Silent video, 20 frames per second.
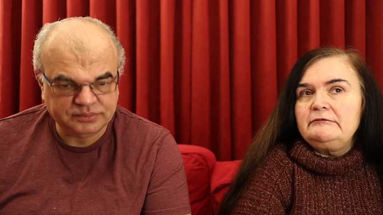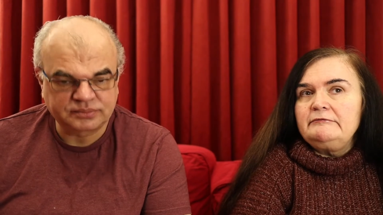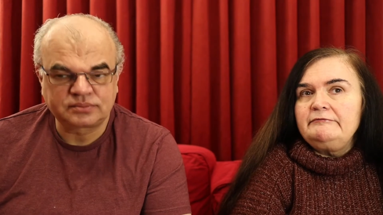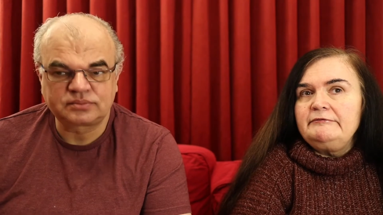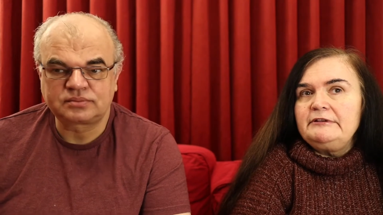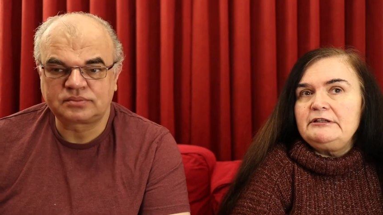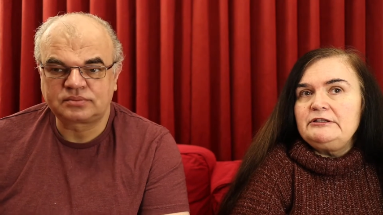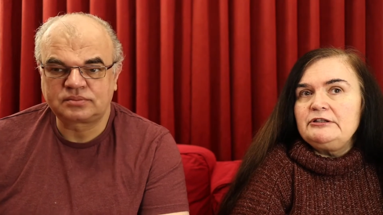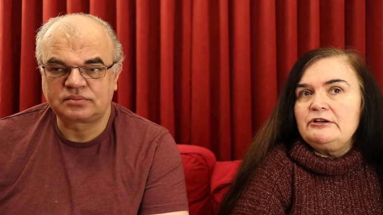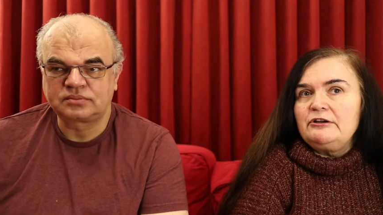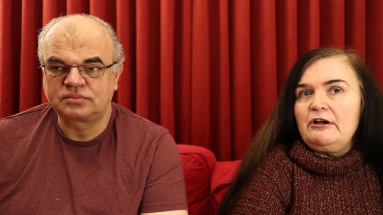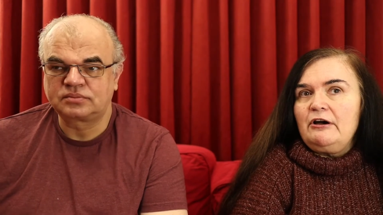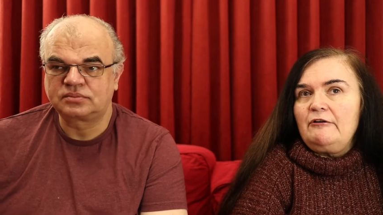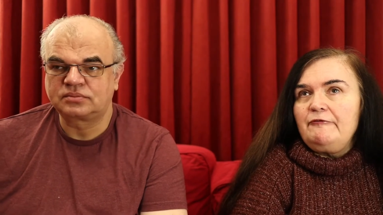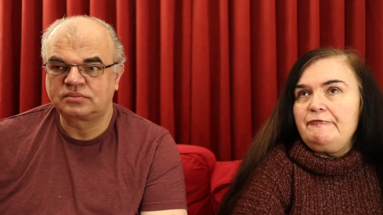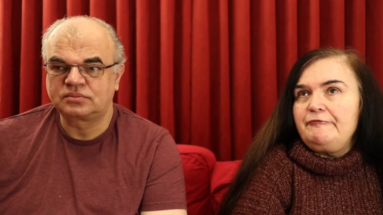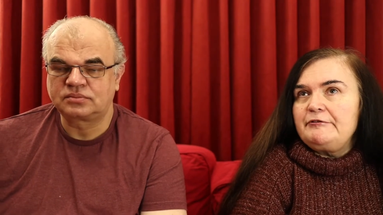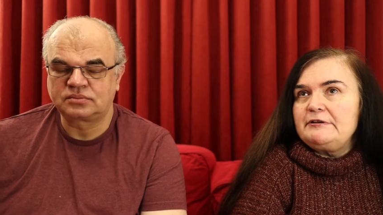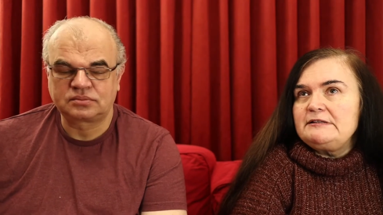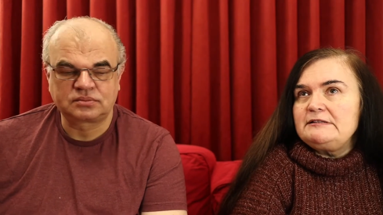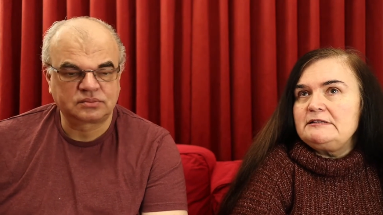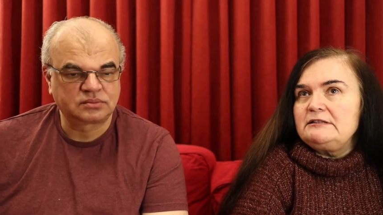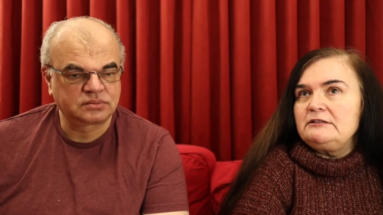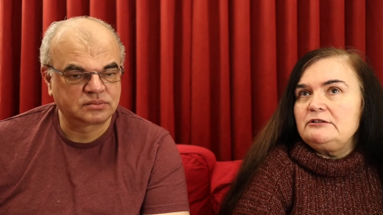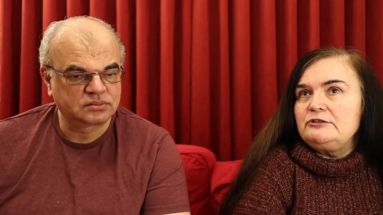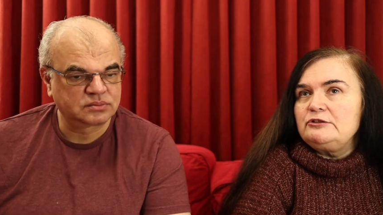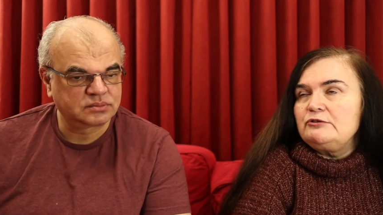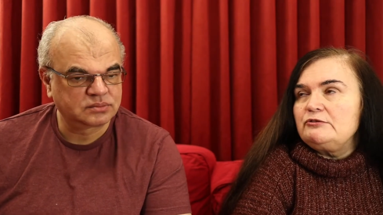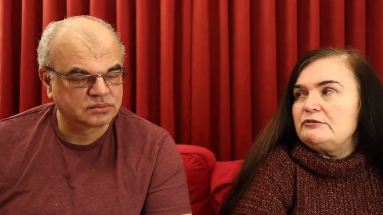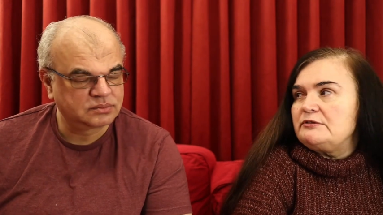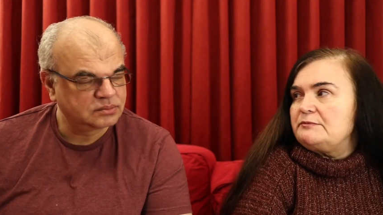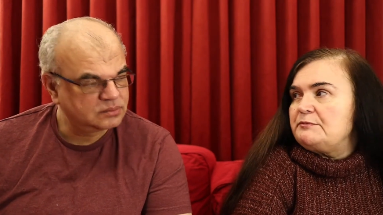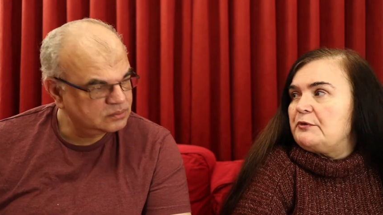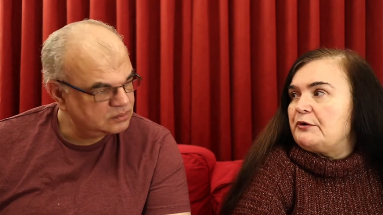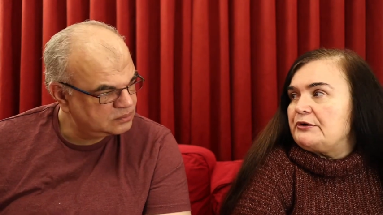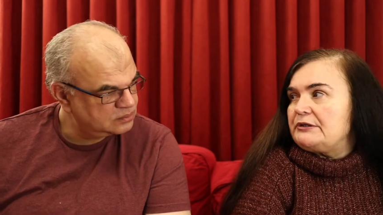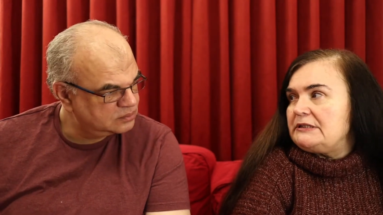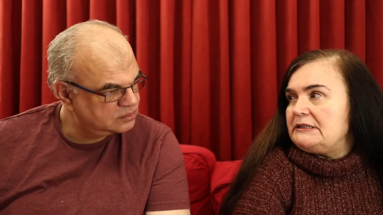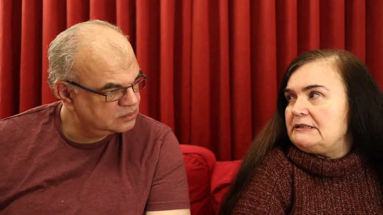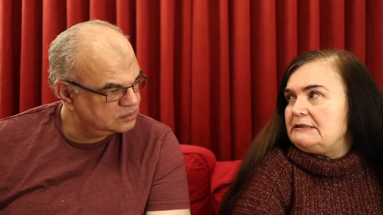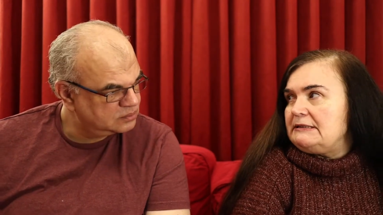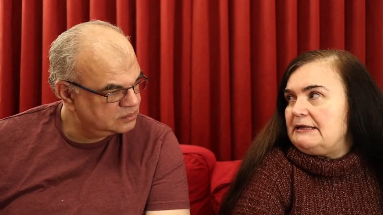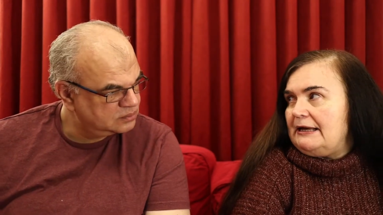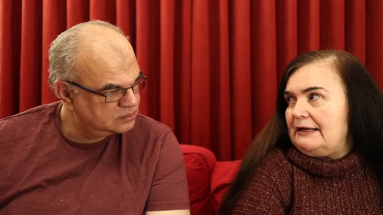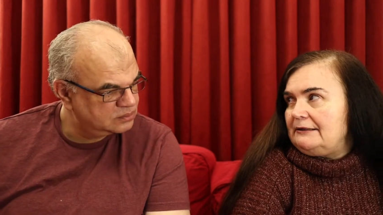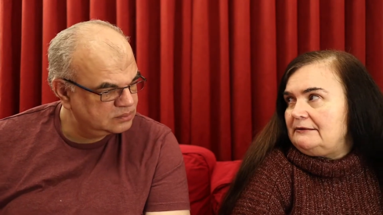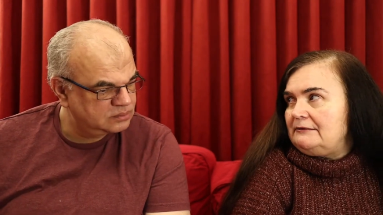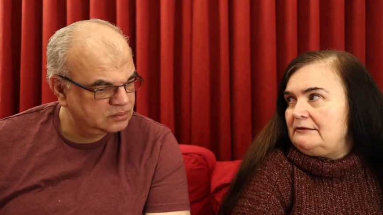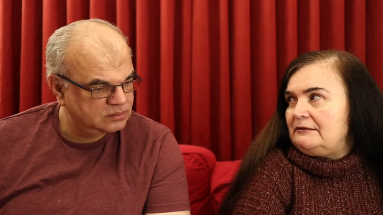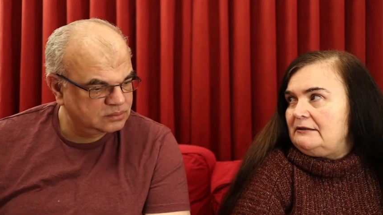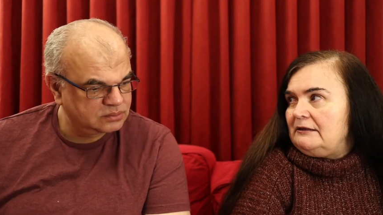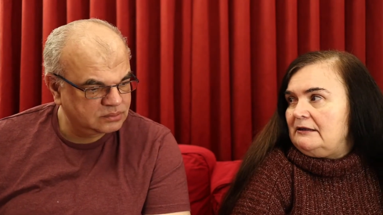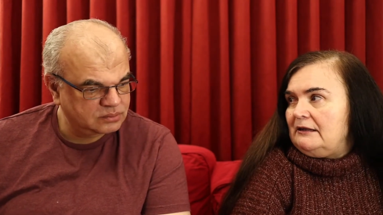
Speaker 1: video conferencing tools more than that.